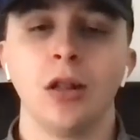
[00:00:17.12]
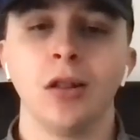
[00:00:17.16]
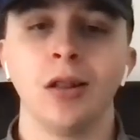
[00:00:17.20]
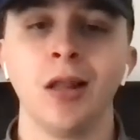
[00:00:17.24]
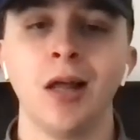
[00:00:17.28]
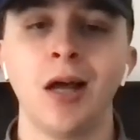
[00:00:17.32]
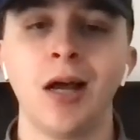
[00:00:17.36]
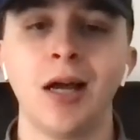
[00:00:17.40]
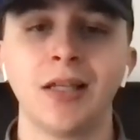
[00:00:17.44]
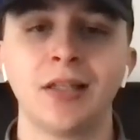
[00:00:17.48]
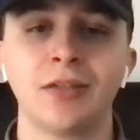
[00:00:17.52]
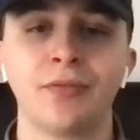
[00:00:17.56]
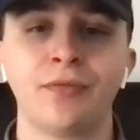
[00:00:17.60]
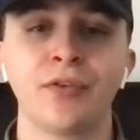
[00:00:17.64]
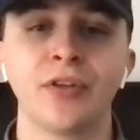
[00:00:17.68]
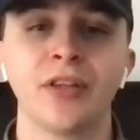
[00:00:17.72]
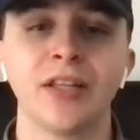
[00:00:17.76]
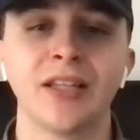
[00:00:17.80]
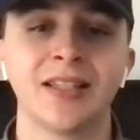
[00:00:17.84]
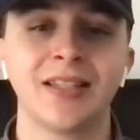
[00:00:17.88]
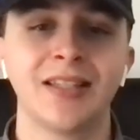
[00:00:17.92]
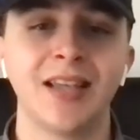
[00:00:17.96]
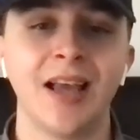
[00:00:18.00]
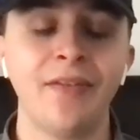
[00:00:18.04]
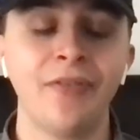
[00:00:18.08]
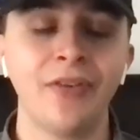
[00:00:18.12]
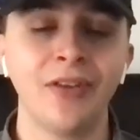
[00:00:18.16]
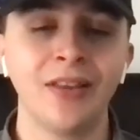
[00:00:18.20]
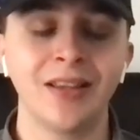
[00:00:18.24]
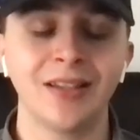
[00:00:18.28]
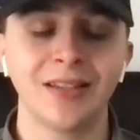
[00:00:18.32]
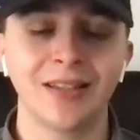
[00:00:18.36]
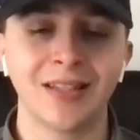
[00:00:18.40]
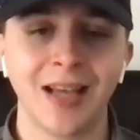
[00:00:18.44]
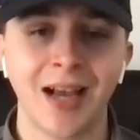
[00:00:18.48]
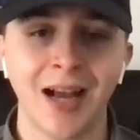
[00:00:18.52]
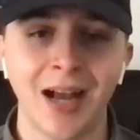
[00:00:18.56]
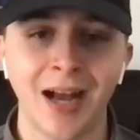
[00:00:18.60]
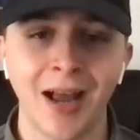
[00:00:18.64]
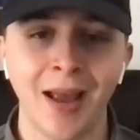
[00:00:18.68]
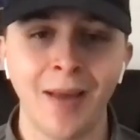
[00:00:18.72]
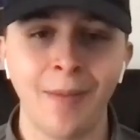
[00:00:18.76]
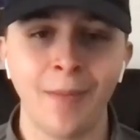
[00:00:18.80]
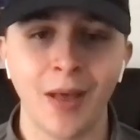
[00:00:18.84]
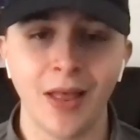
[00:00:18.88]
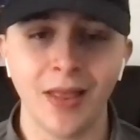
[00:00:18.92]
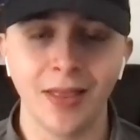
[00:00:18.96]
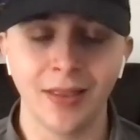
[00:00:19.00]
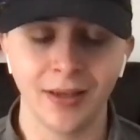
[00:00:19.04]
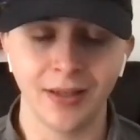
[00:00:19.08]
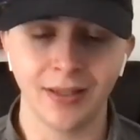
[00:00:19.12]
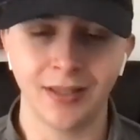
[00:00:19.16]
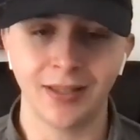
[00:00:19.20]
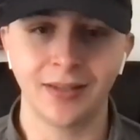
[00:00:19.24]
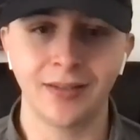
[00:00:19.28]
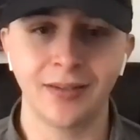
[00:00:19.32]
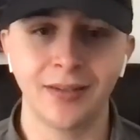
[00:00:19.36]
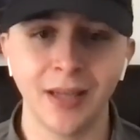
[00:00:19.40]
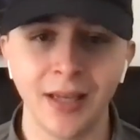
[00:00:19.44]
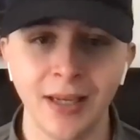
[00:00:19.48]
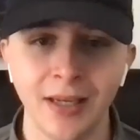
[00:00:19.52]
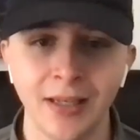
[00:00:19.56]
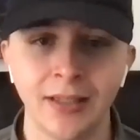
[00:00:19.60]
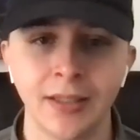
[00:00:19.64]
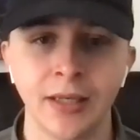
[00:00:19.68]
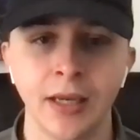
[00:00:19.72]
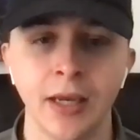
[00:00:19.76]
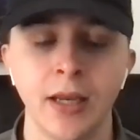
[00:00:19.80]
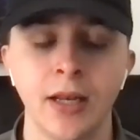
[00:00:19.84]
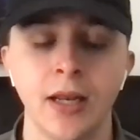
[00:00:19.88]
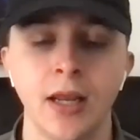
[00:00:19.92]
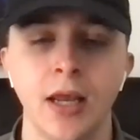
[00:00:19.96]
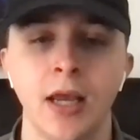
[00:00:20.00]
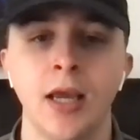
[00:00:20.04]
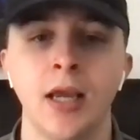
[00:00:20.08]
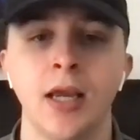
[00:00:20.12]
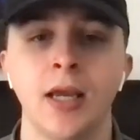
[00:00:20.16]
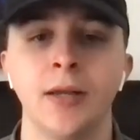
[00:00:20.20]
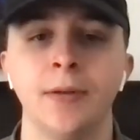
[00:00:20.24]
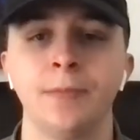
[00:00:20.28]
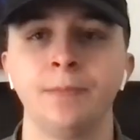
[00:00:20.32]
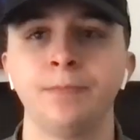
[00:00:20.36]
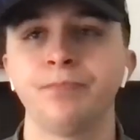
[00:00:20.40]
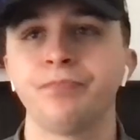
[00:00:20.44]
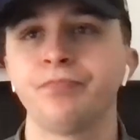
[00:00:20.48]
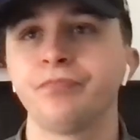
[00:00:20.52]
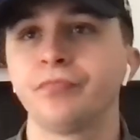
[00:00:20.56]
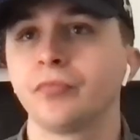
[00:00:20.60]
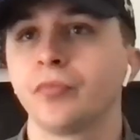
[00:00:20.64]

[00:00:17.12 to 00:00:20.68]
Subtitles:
lost for the 7th time this season and